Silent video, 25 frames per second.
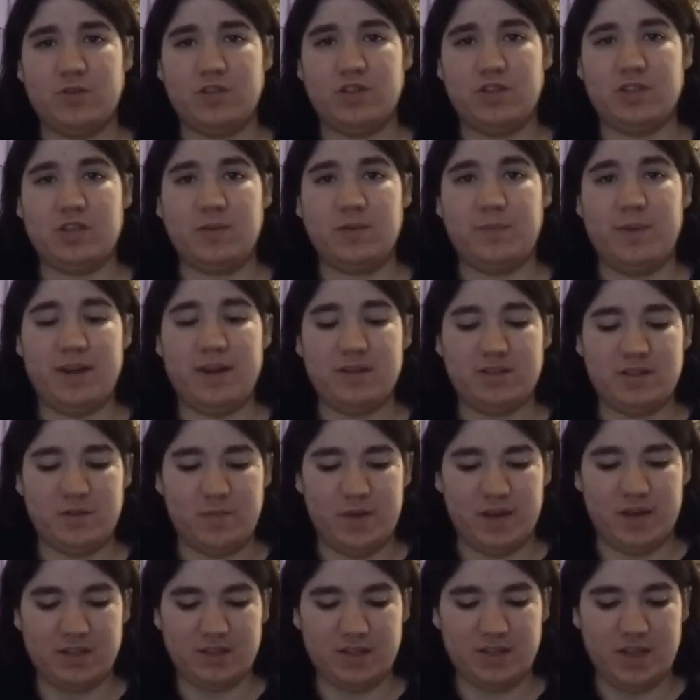It just depends on
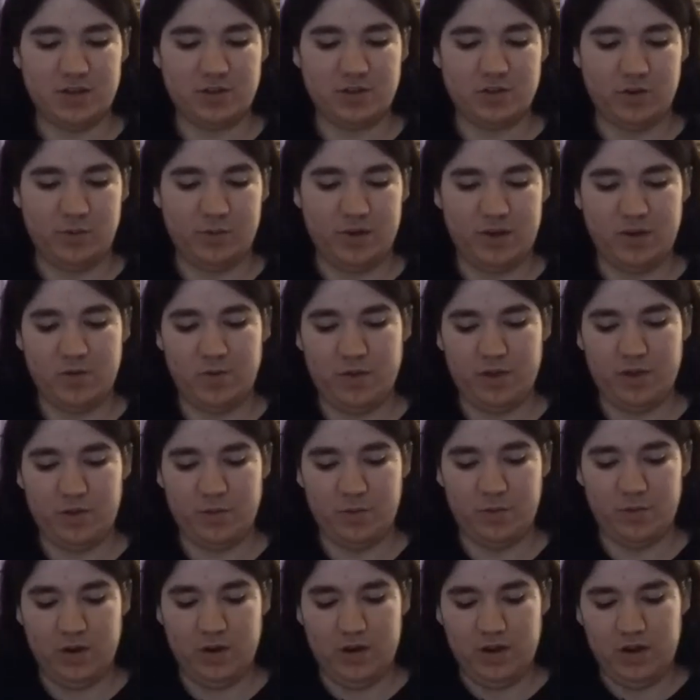my schedule. I'm going
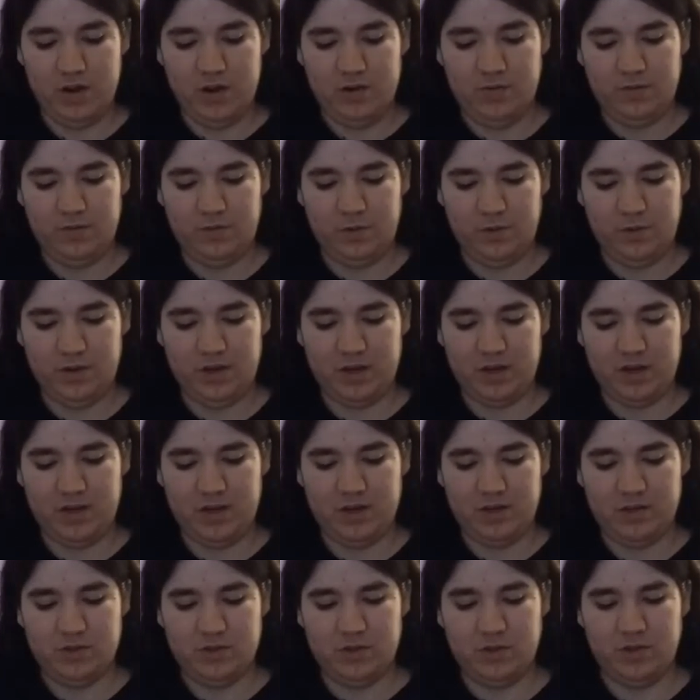through
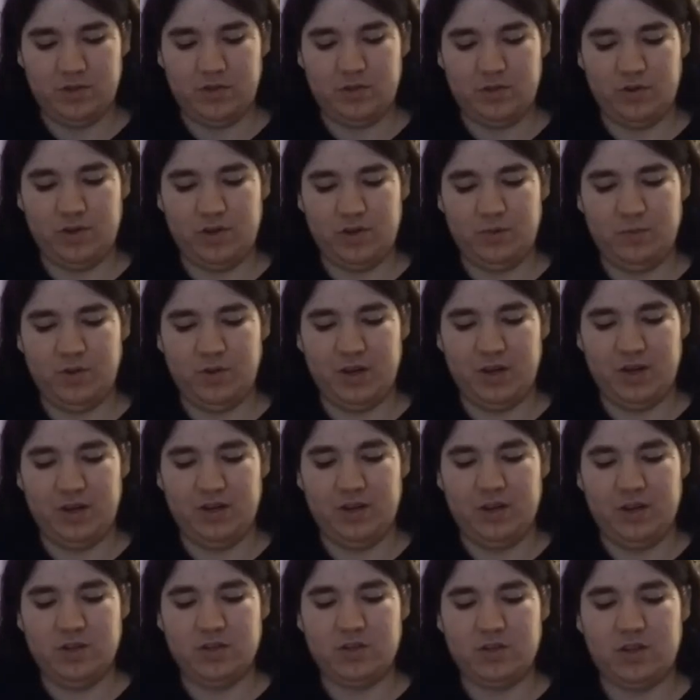40 to 31,
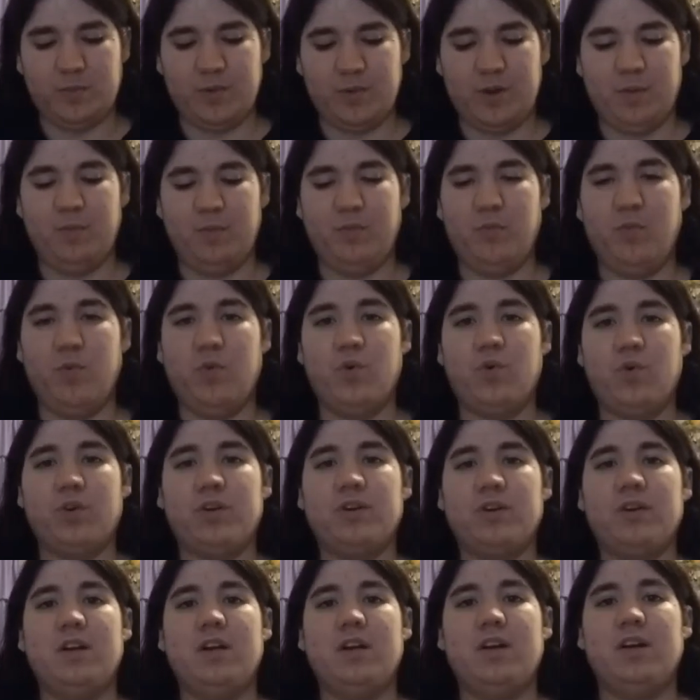talking about
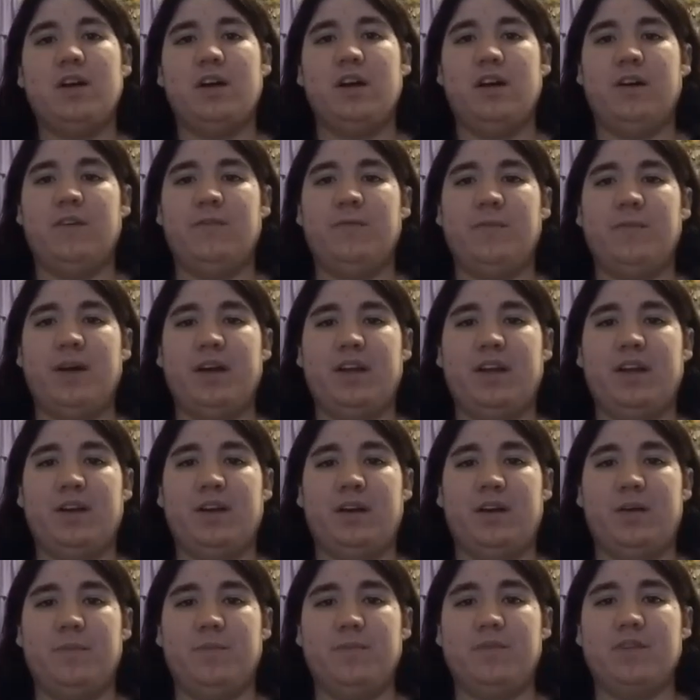more of my
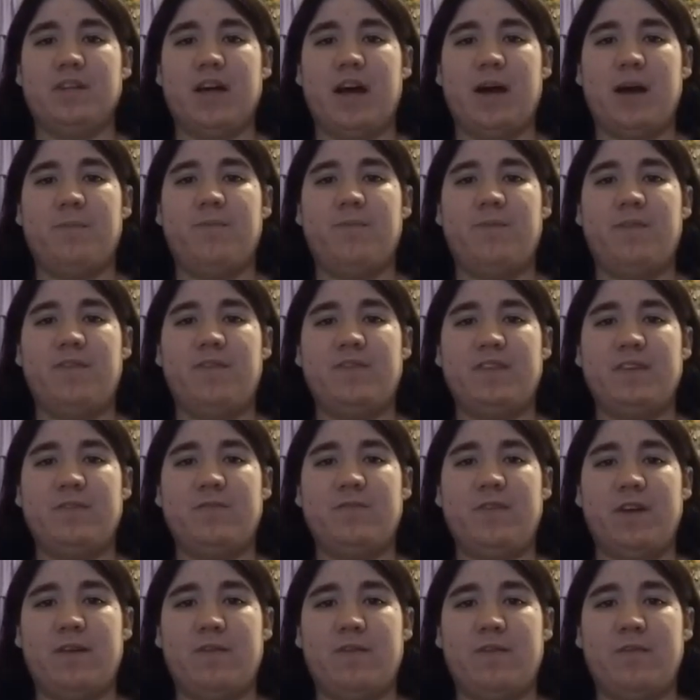um, top 50
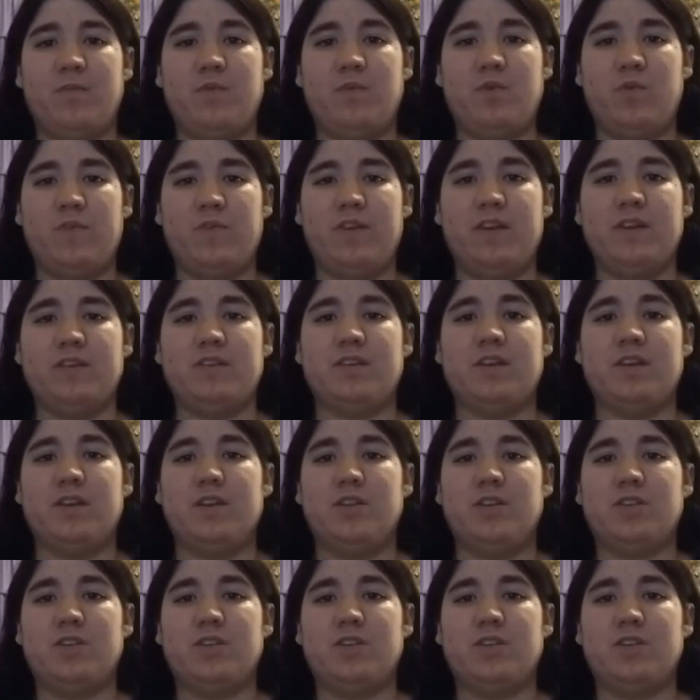favorite movies.